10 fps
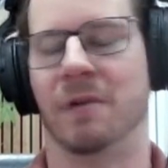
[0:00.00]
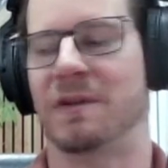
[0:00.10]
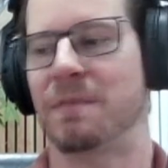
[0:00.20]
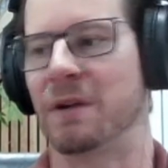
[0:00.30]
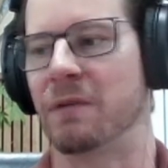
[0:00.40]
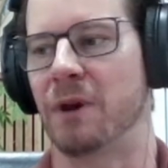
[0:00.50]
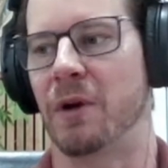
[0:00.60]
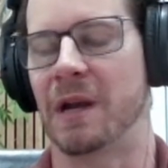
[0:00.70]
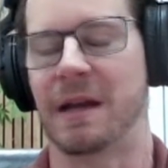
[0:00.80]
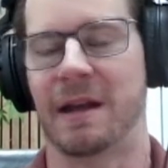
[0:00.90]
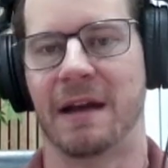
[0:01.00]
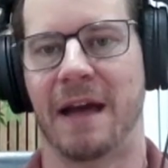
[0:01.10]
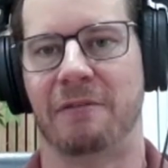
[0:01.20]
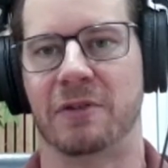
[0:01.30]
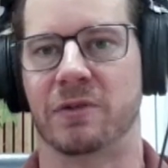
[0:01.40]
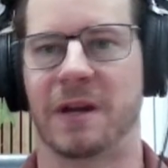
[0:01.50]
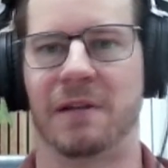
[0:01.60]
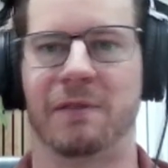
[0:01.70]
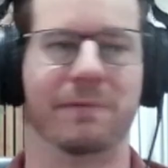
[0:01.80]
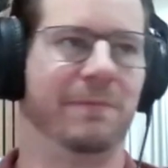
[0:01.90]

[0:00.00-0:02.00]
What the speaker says: it's been growing at an average rate of